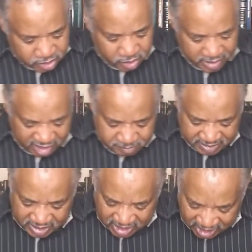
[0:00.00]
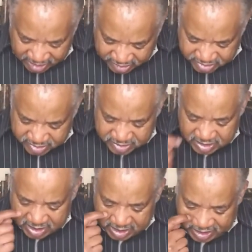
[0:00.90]
you have been honored
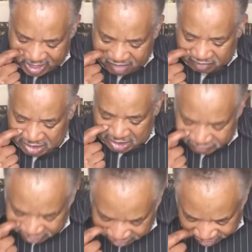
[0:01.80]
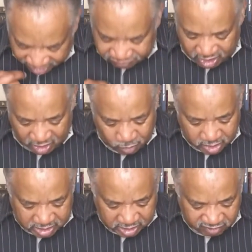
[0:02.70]
and I have loved you. Therefore, I
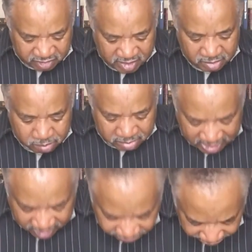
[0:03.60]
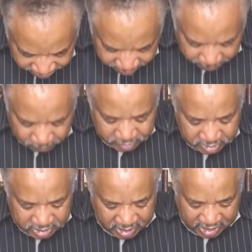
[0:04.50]
will give men for you
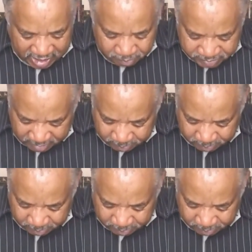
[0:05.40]
and